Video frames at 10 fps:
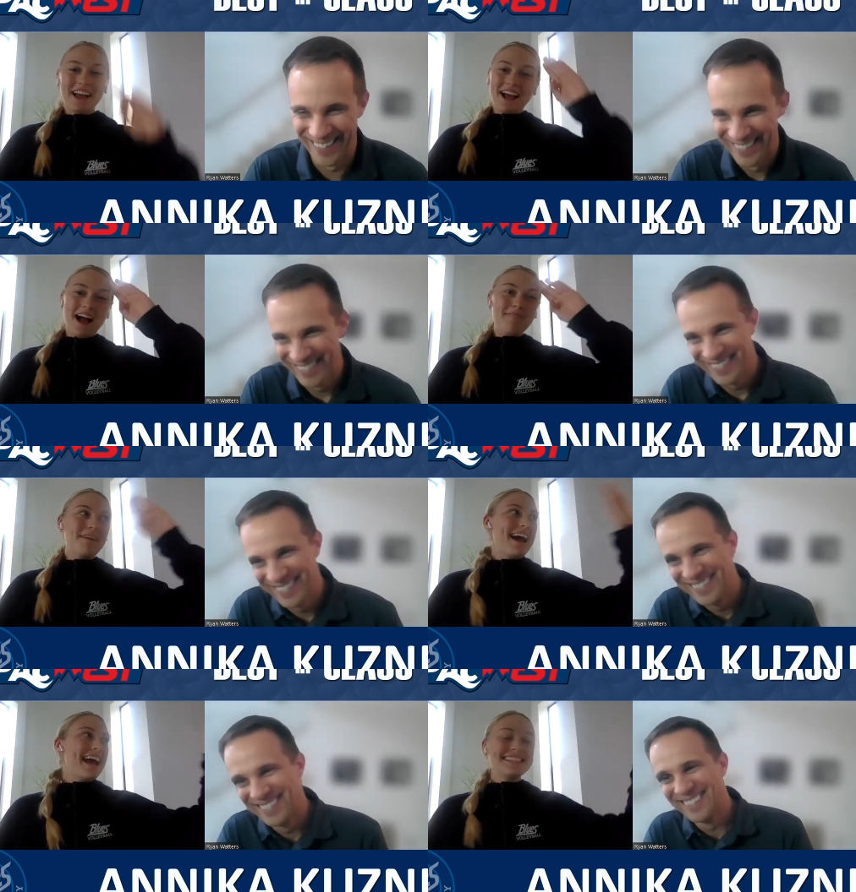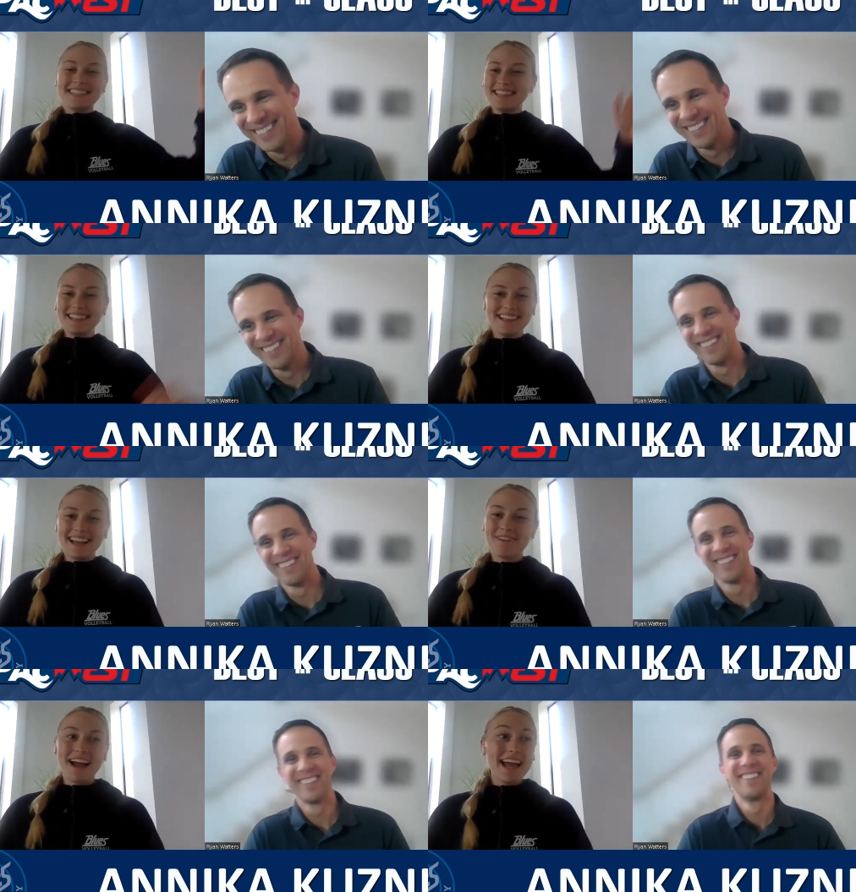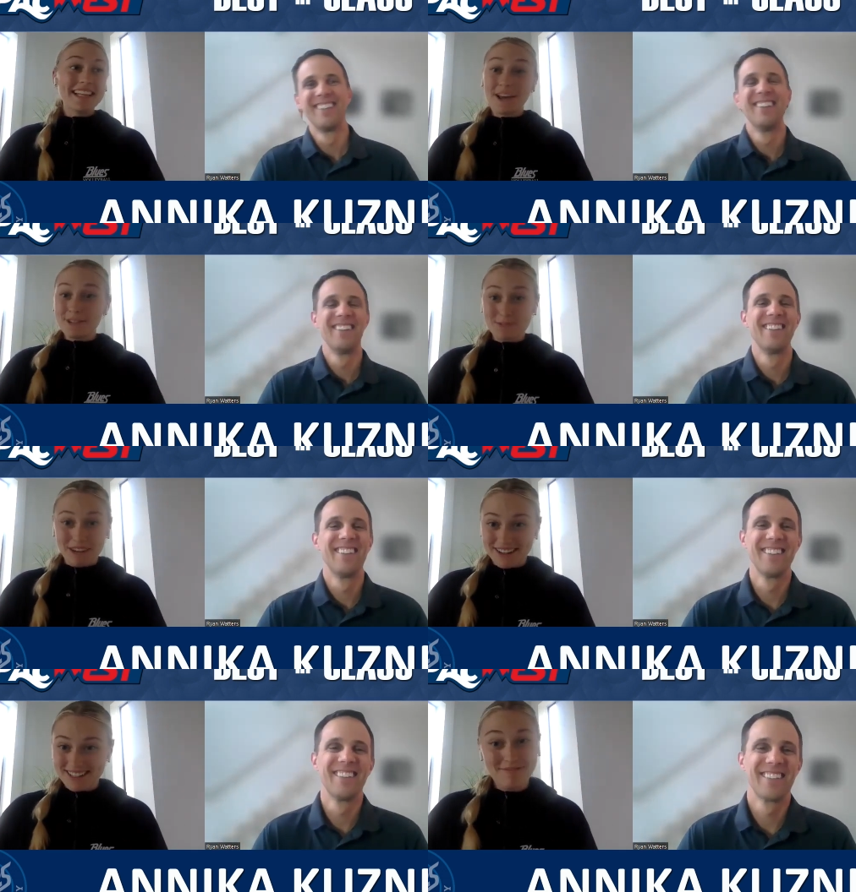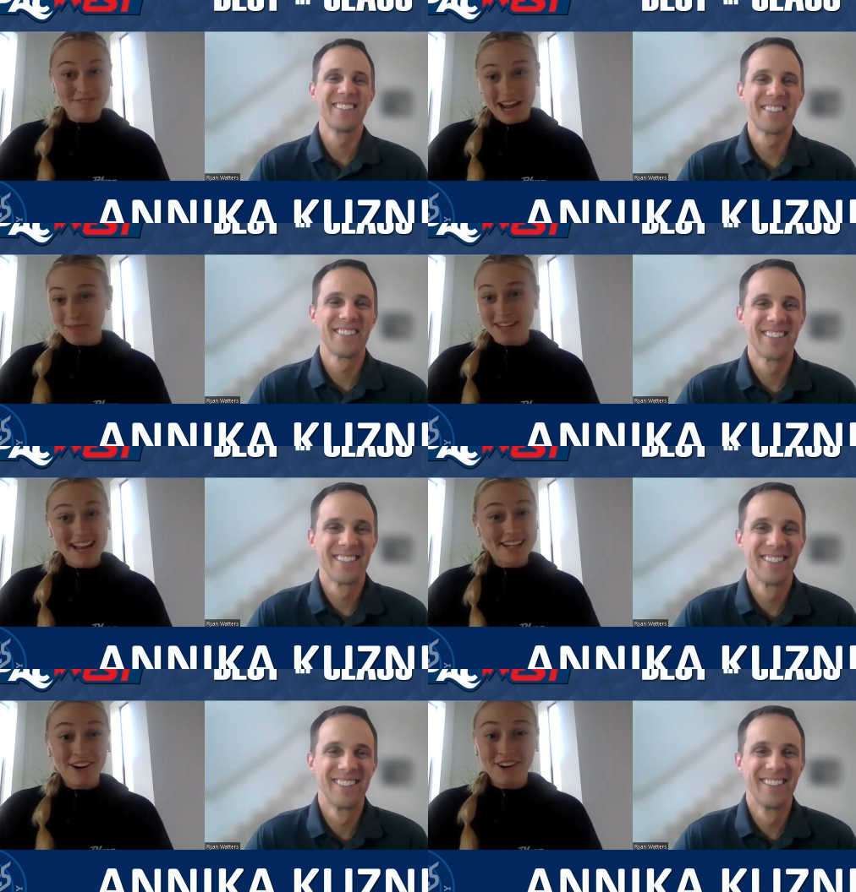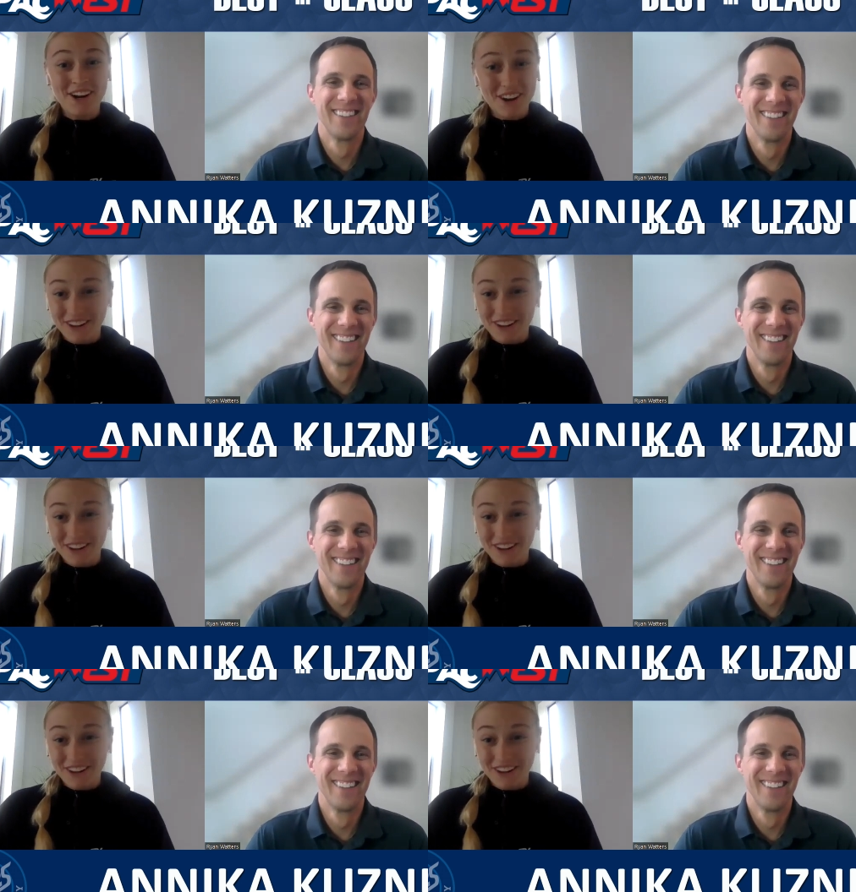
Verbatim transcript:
Speaker 1: like uh, my head's in like my head's elsewhere. Sometimes I don't